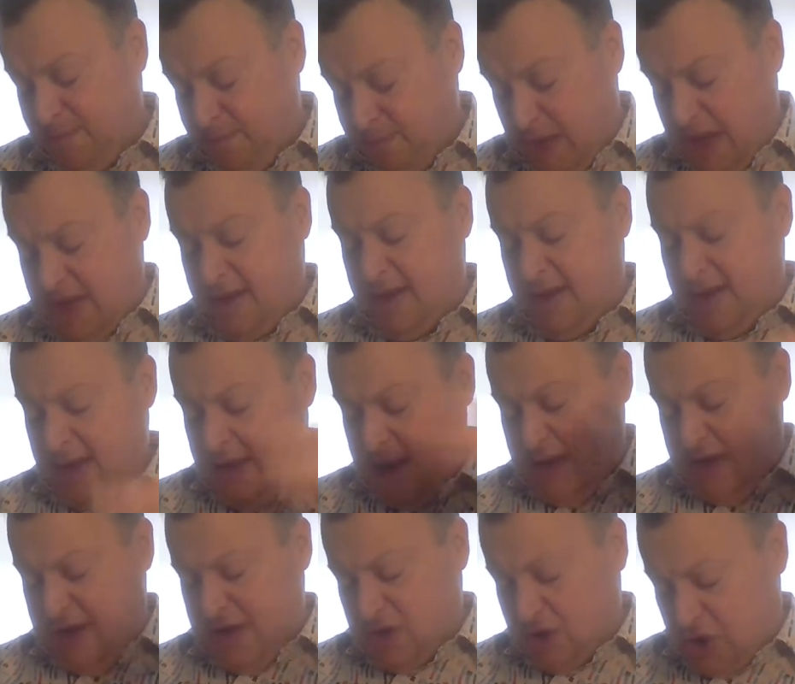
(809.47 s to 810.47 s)
But
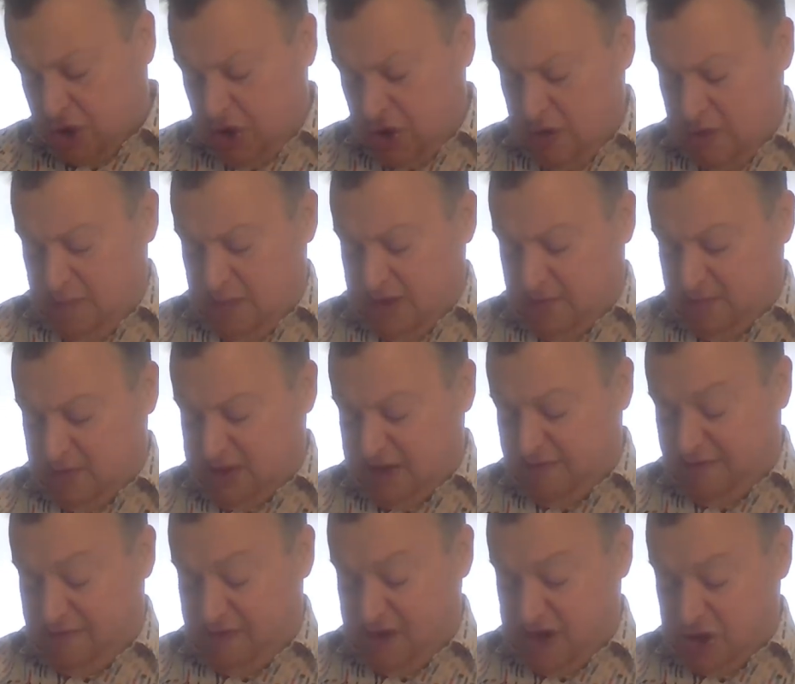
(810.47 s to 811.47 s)
he assumed it was a
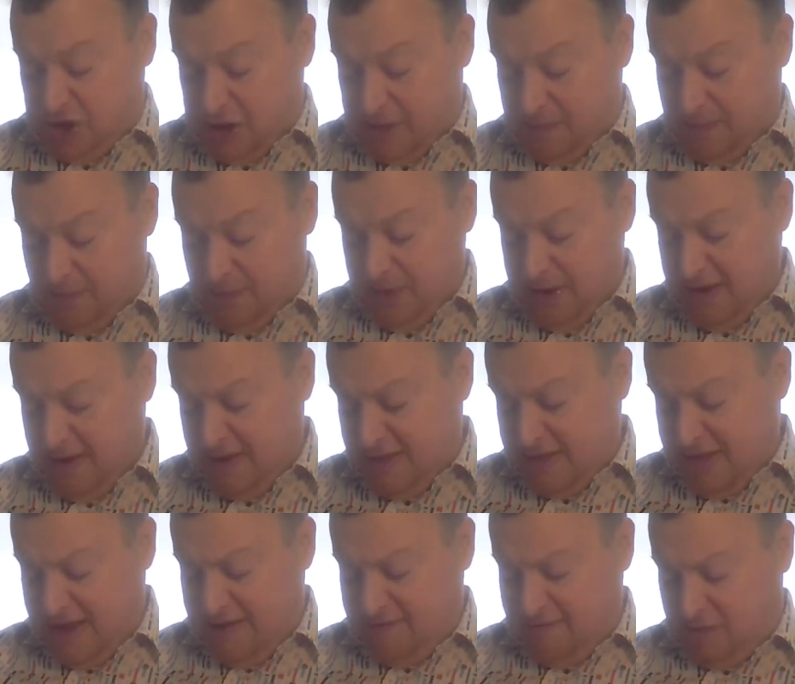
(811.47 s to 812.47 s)
vision.
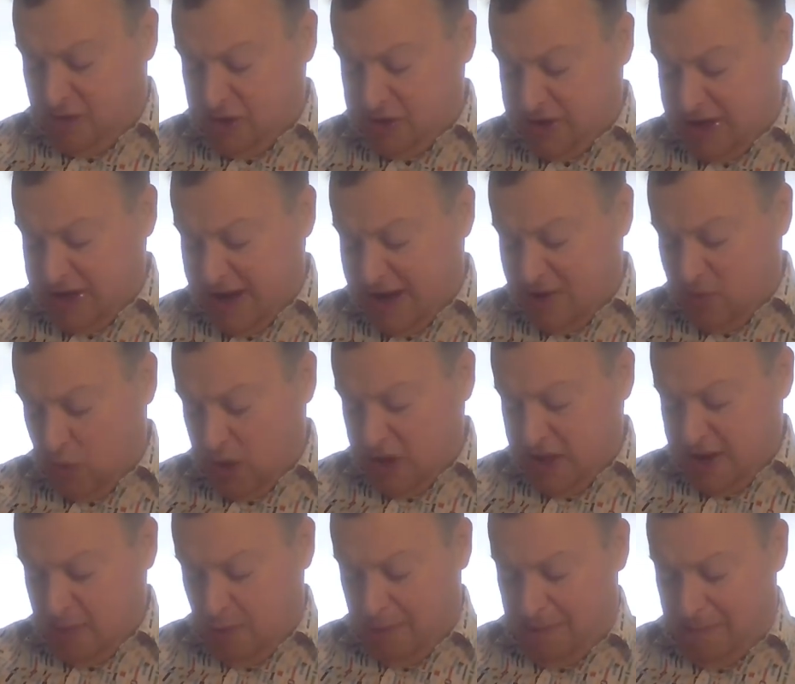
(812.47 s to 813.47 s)
Then, verse 10, when
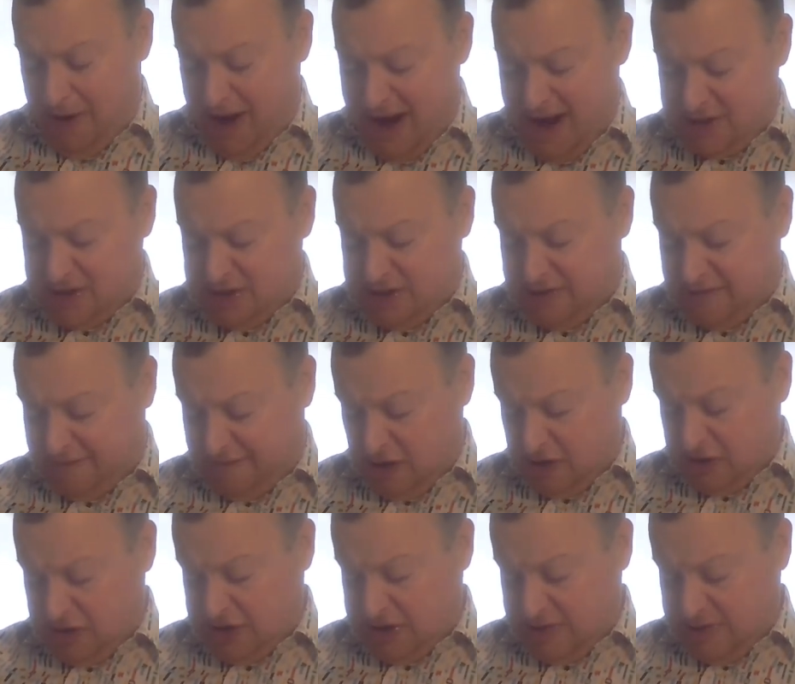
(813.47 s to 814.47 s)
they were past the
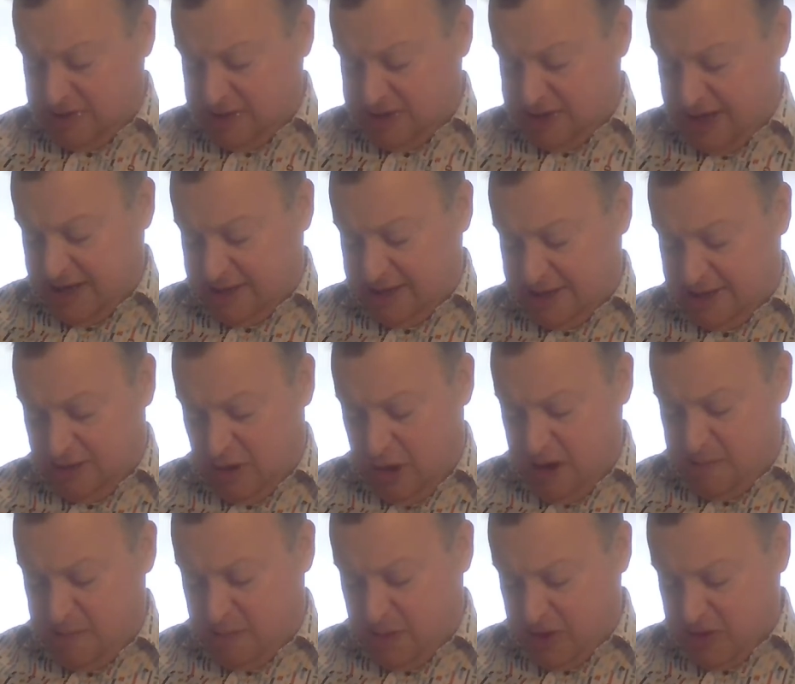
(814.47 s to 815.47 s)
first and the second
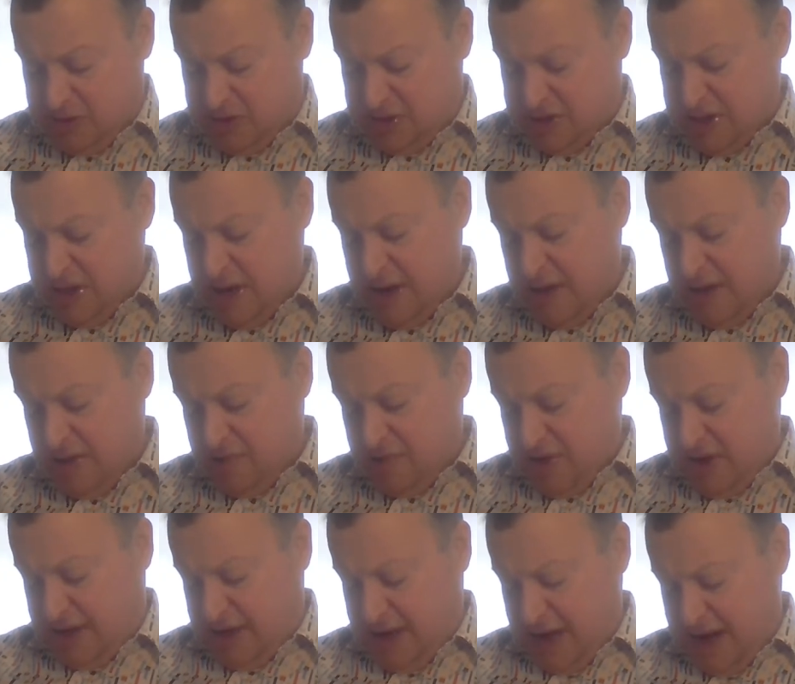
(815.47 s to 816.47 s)
guard posts,
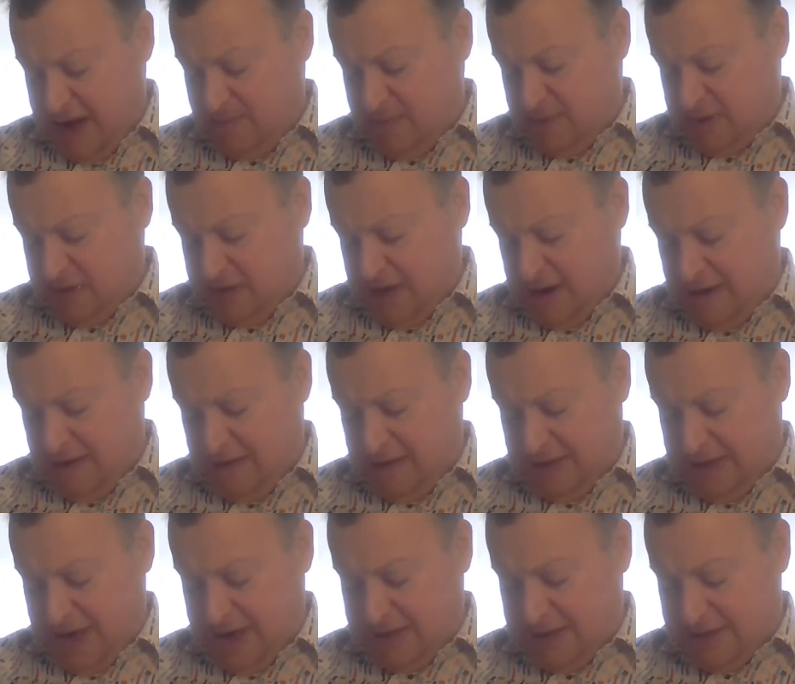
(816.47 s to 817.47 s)
they came to the iron
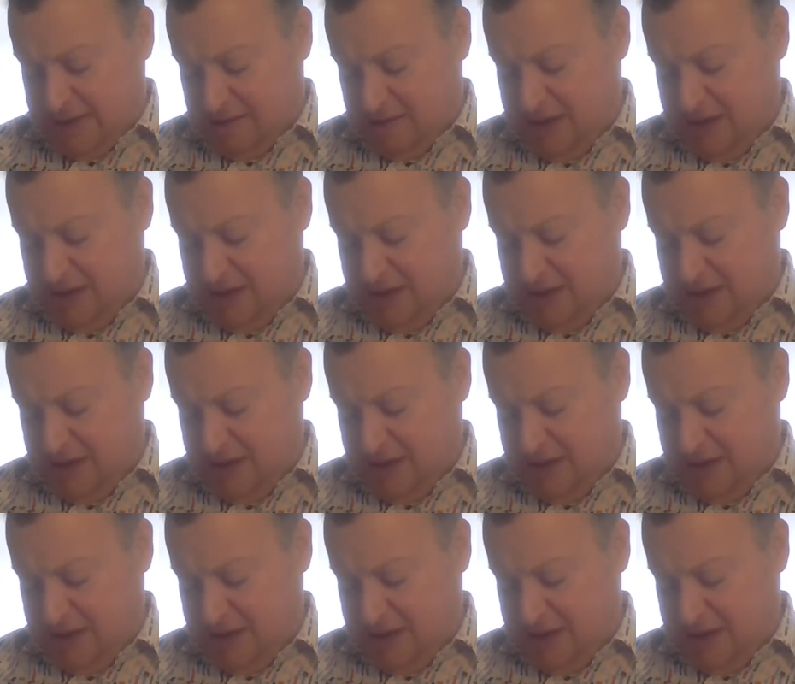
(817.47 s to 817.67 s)
gate that